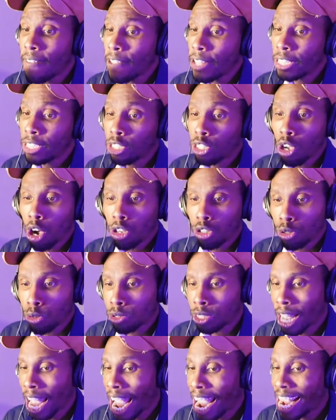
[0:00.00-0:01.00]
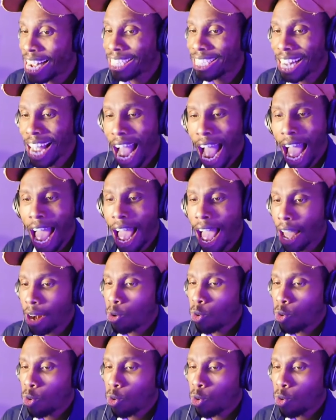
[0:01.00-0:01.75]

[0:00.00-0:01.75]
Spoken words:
Is he talking to his agent? I